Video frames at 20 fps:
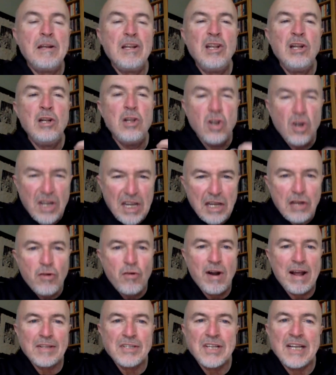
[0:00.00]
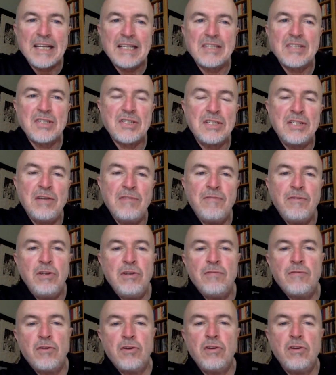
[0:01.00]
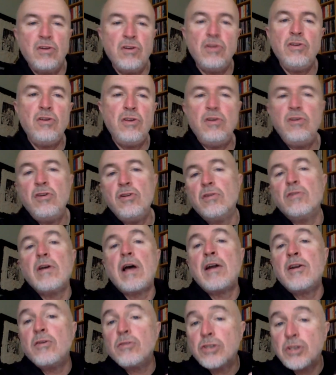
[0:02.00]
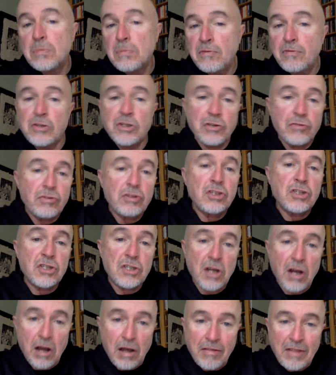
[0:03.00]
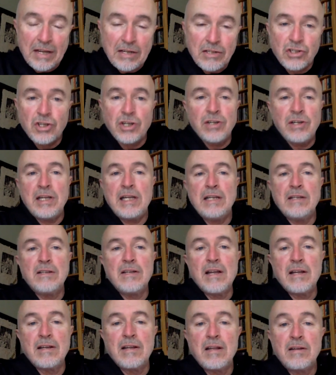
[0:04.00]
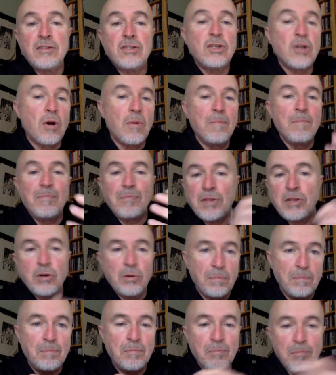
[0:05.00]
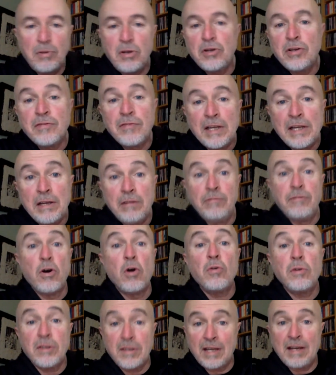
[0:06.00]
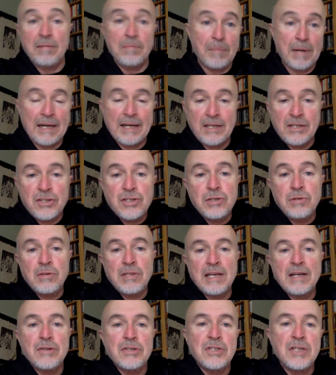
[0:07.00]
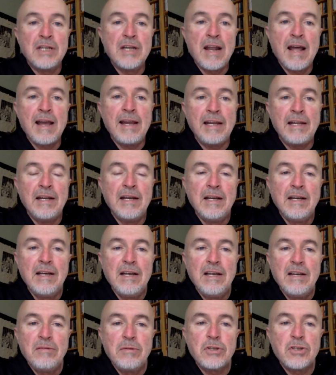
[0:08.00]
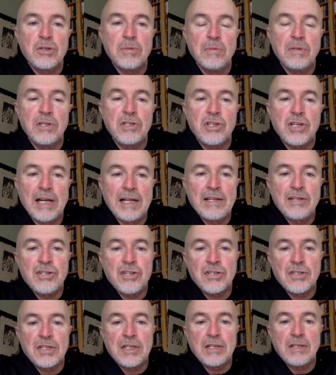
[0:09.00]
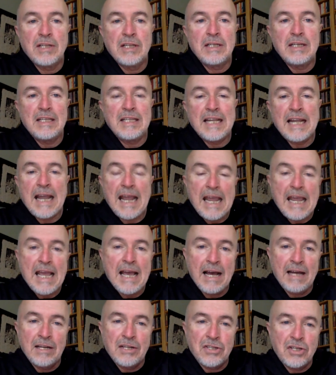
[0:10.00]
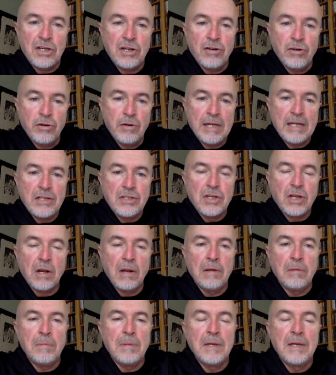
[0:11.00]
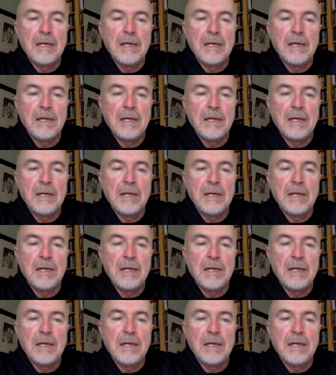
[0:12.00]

look at your assets. I know some of us at the start of that journey, and then Tom, beautifully evoked that back in 2009 with some of the challenges that he had as he grew his club.